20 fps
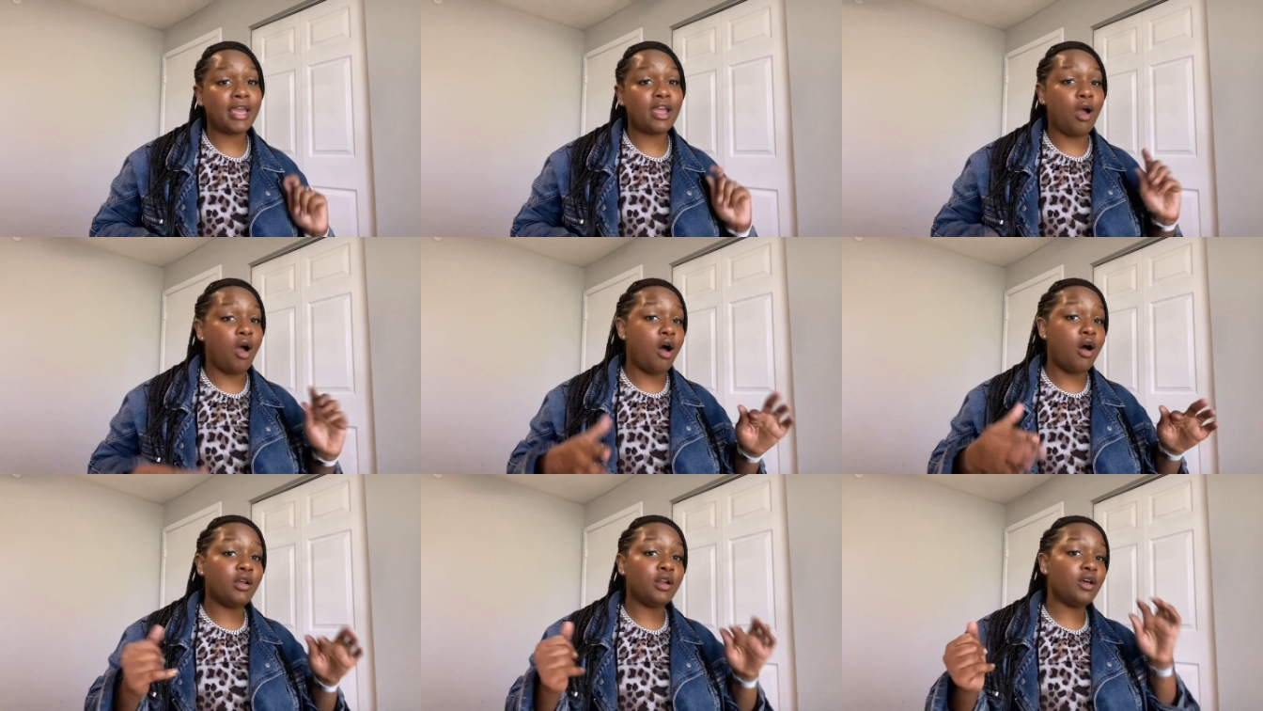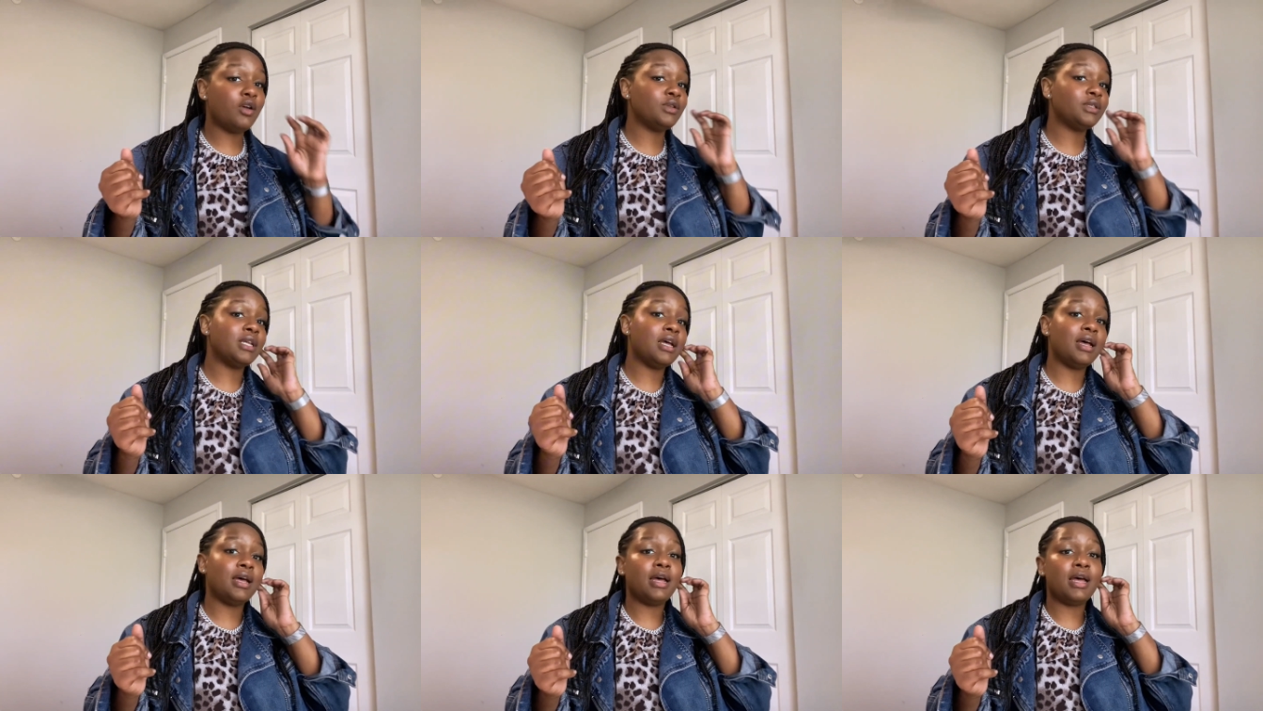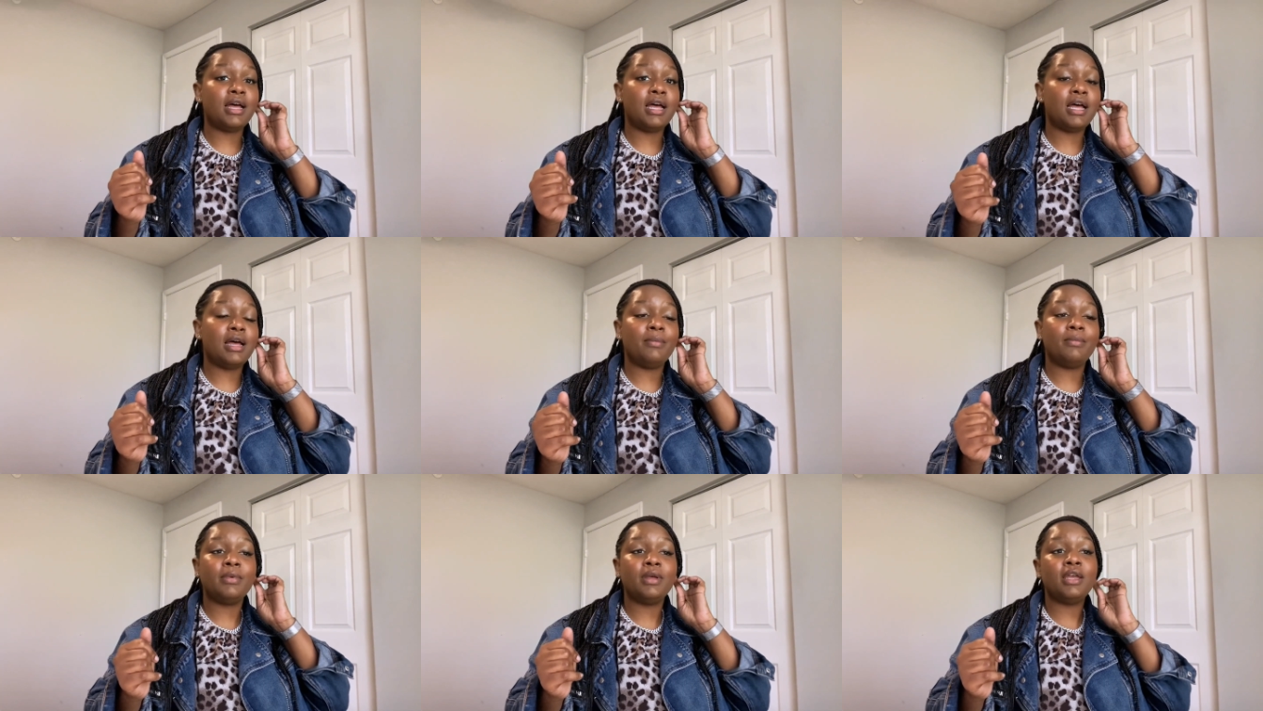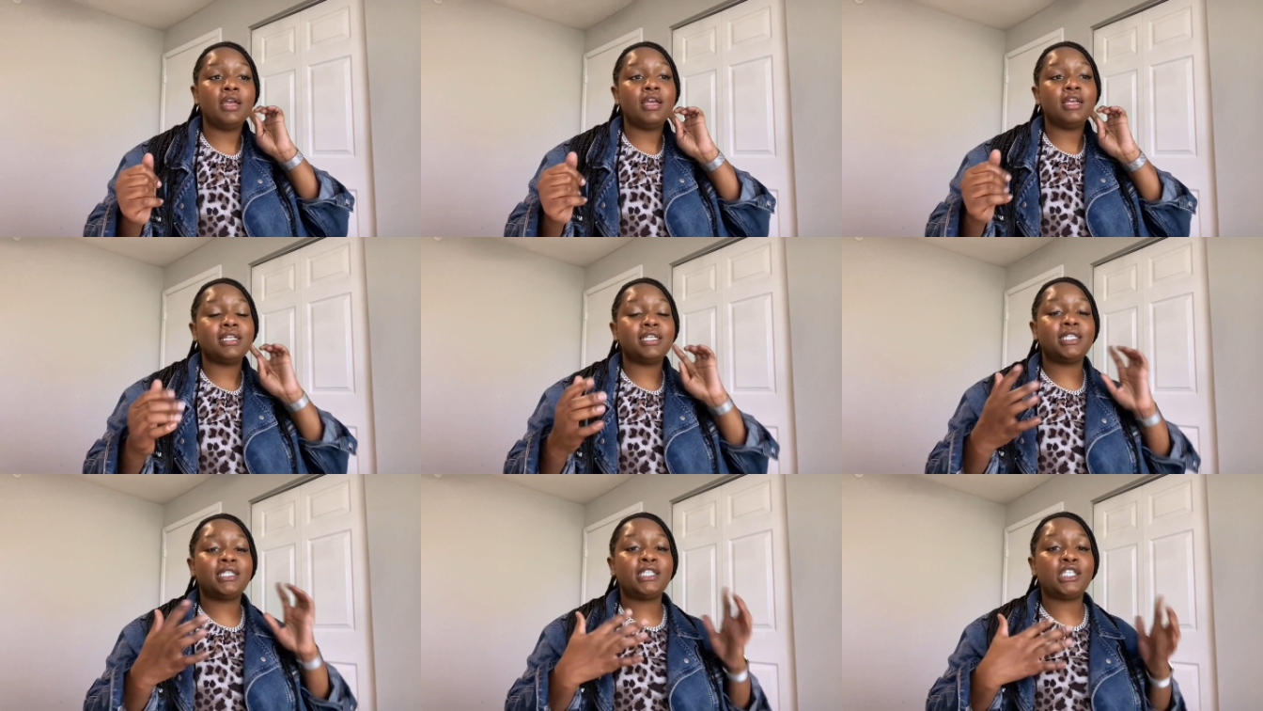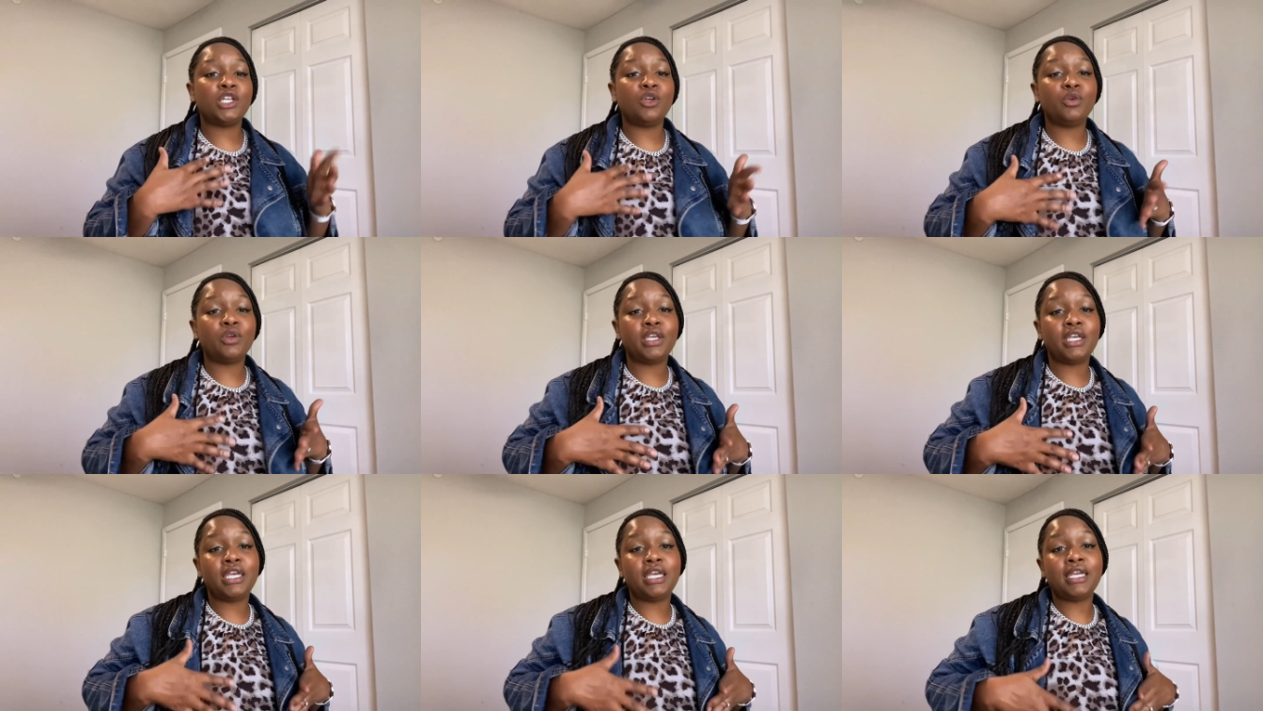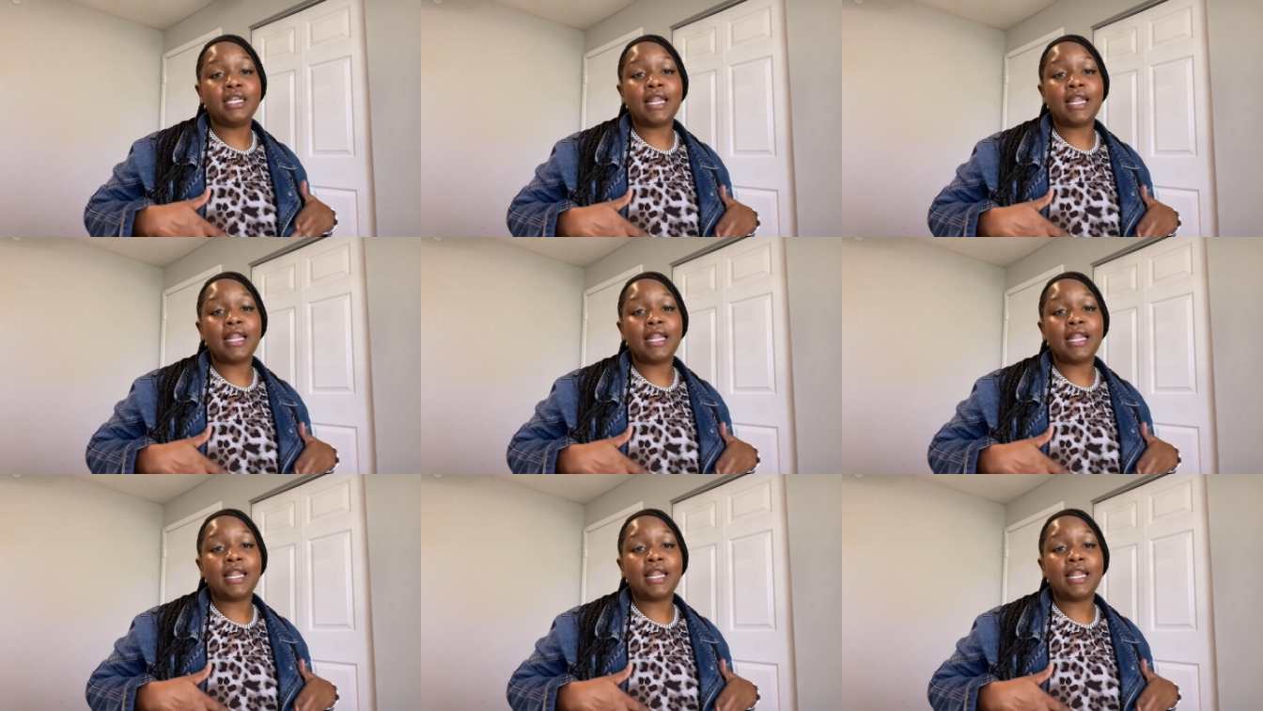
All those silky